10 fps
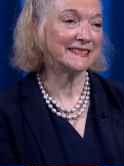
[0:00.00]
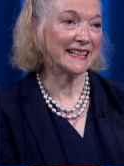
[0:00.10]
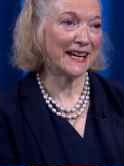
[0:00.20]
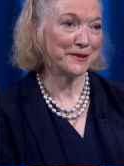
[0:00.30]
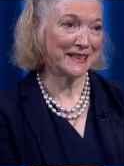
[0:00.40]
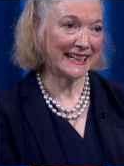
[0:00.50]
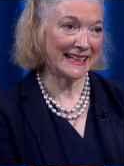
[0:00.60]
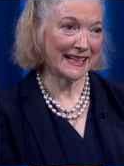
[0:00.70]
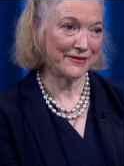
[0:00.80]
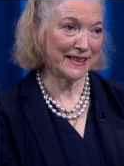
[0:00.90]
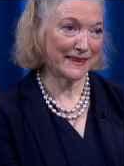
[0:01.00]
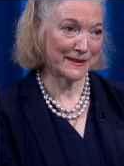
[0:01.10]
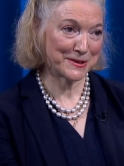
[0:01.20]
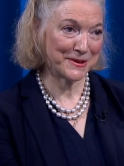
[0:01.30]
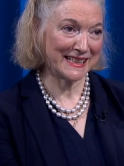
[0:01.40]
January
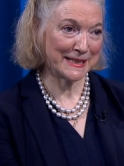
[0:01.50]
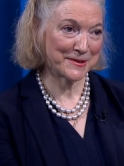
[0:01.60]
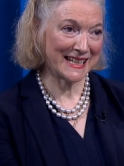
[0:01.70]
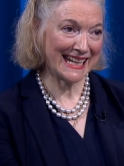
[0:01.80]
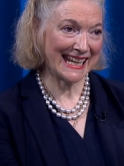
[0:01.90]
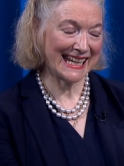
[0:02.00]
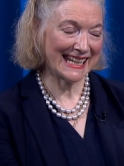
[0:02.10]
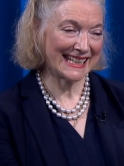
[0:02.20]
11th, 2020. Okay.